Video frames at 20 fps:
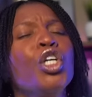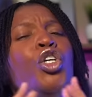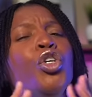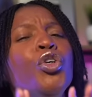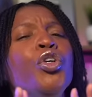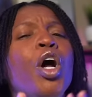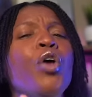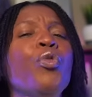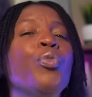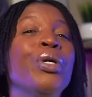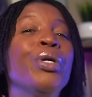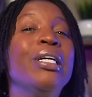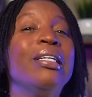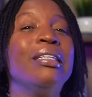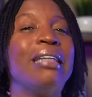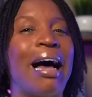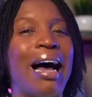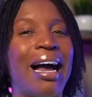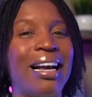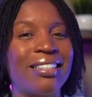You don't
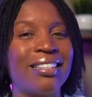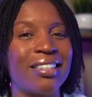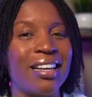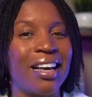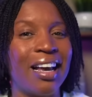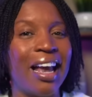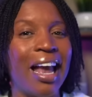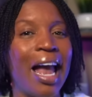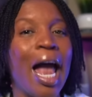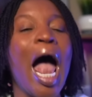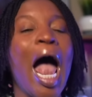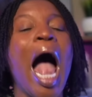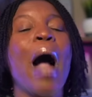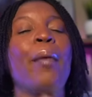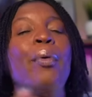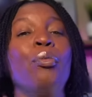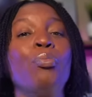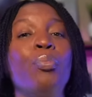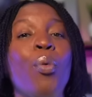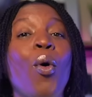realize
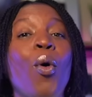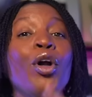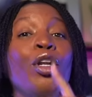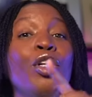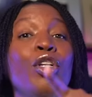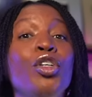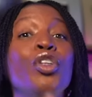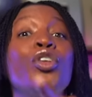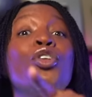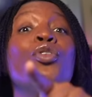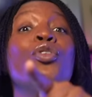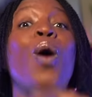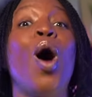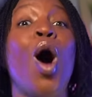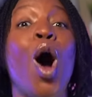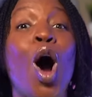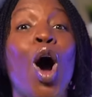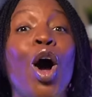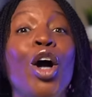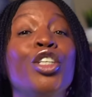how important you
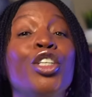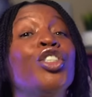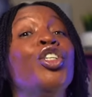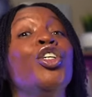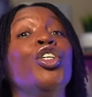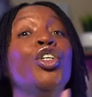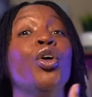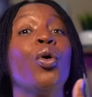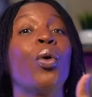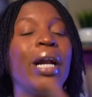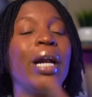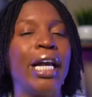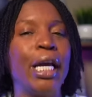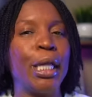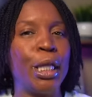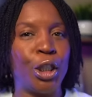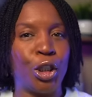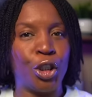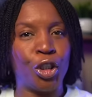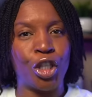are to your
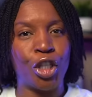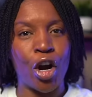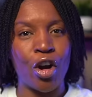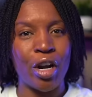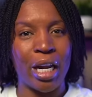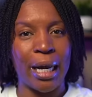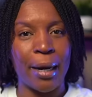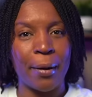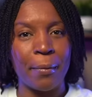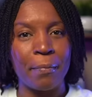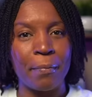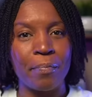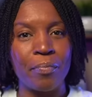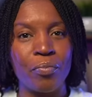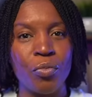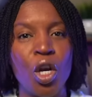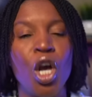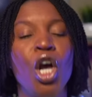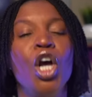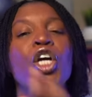English journey.
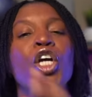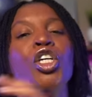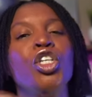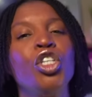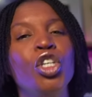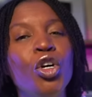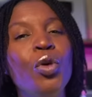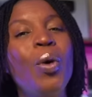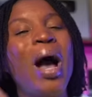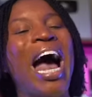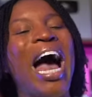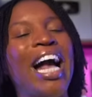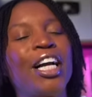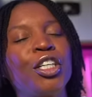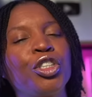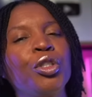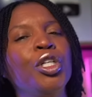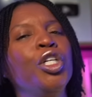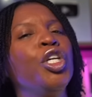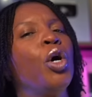You
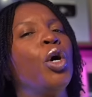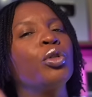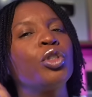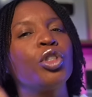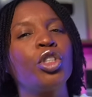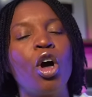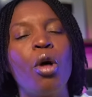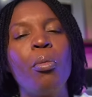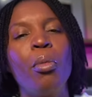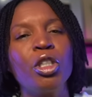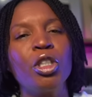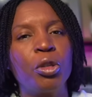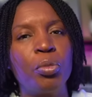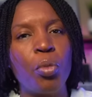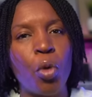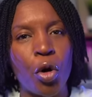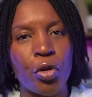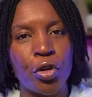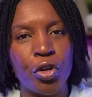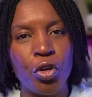actually know so much
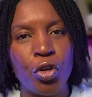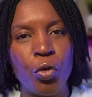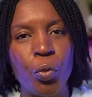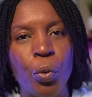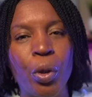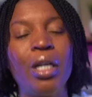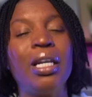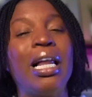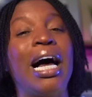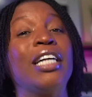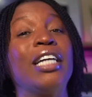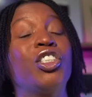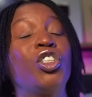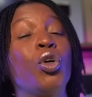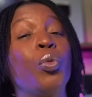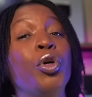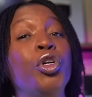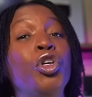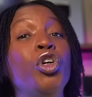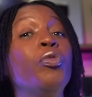more than you realize.
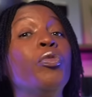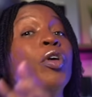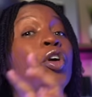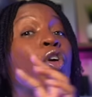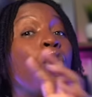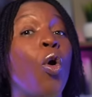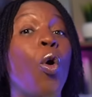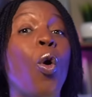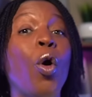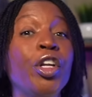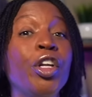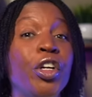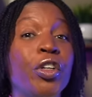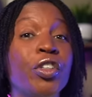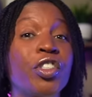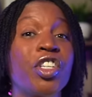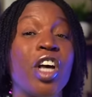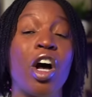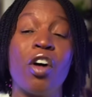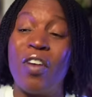So when you record
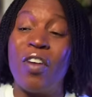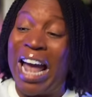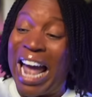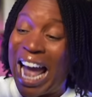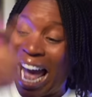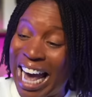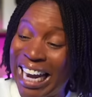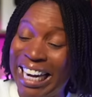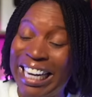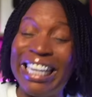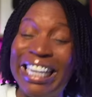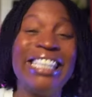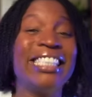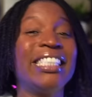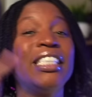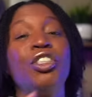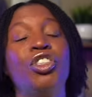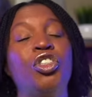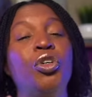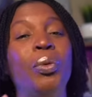yourself and
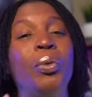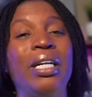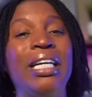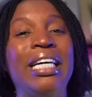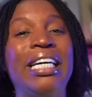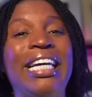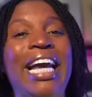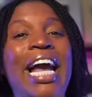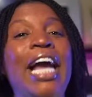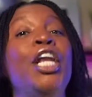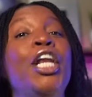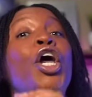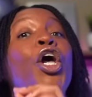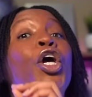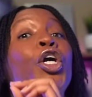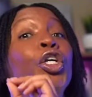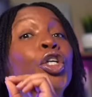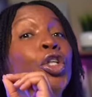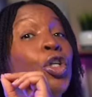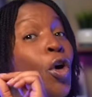listen to it again,
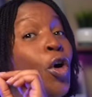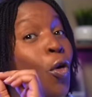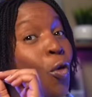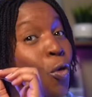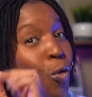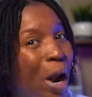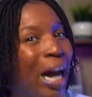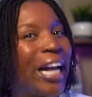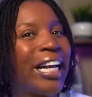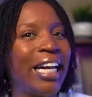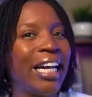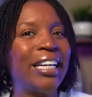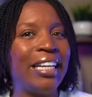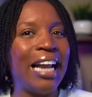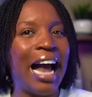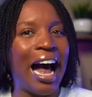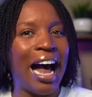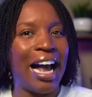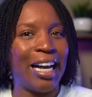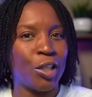you'll
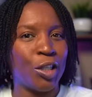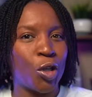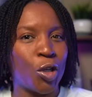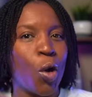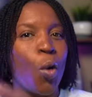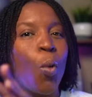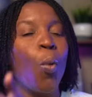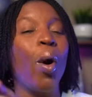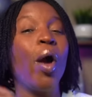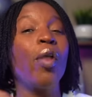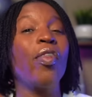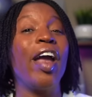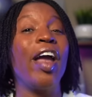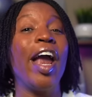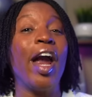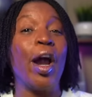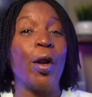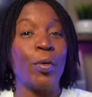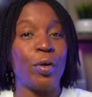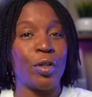recognize where the
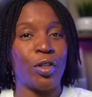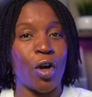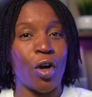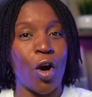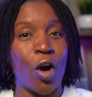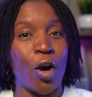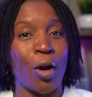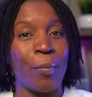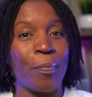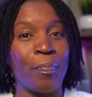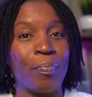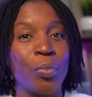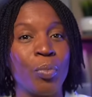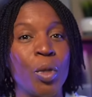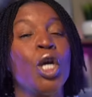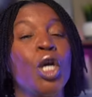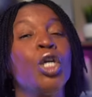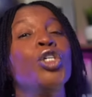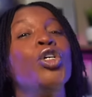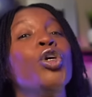errors are.
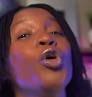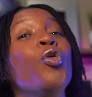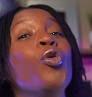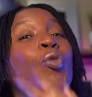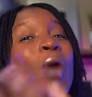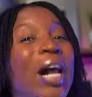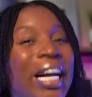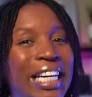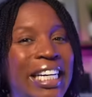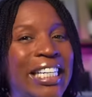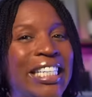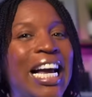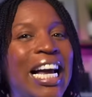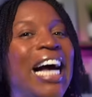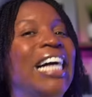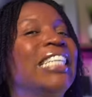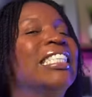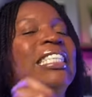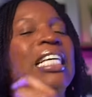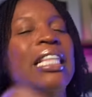You'll
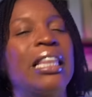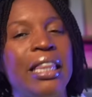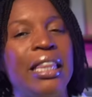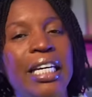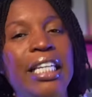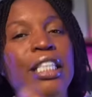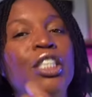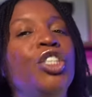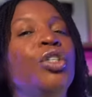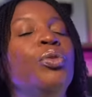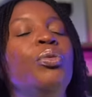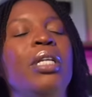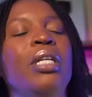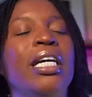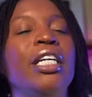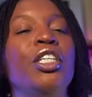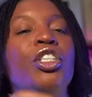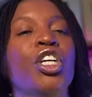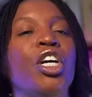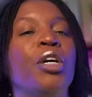recognize the things you
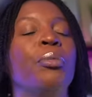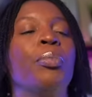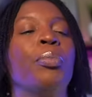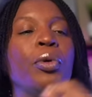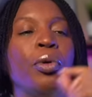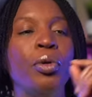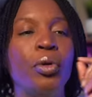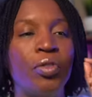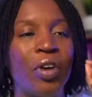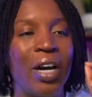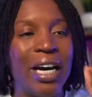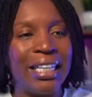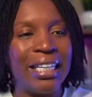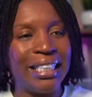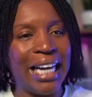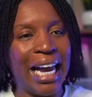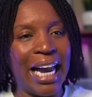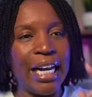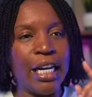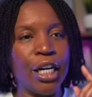need to improve.
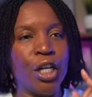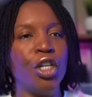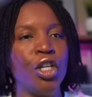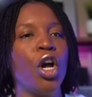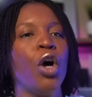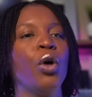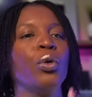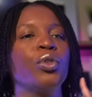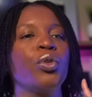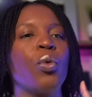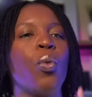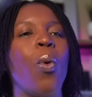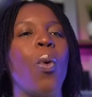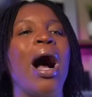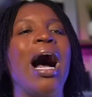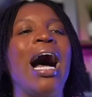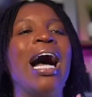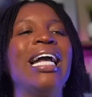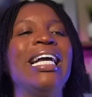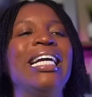Take notes.
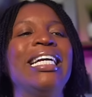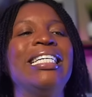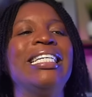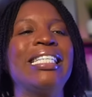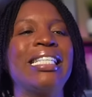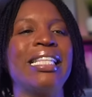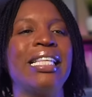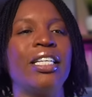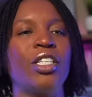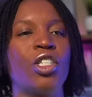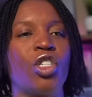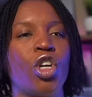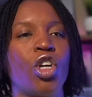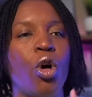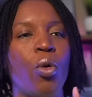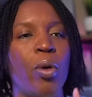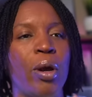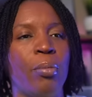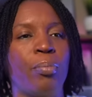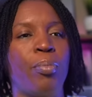Why is this
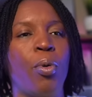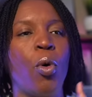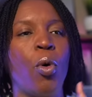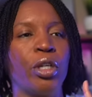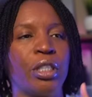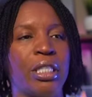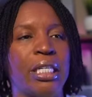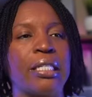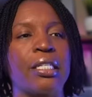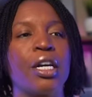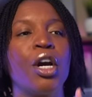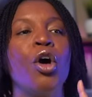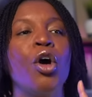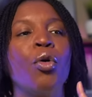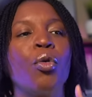so important?